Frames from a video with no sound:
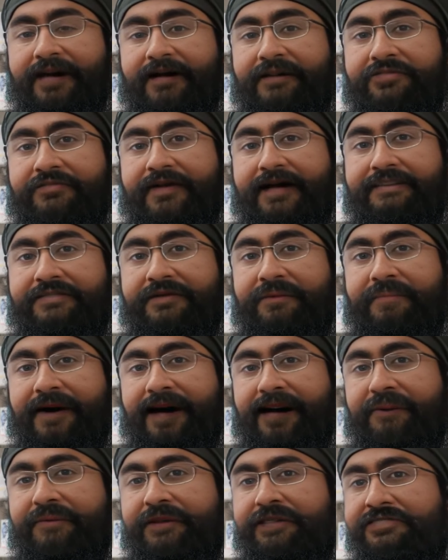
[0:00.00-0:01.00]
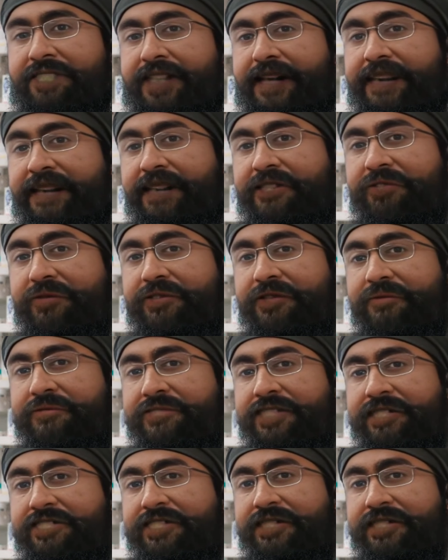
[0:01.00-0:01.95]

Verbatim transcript: contract the virus and introduce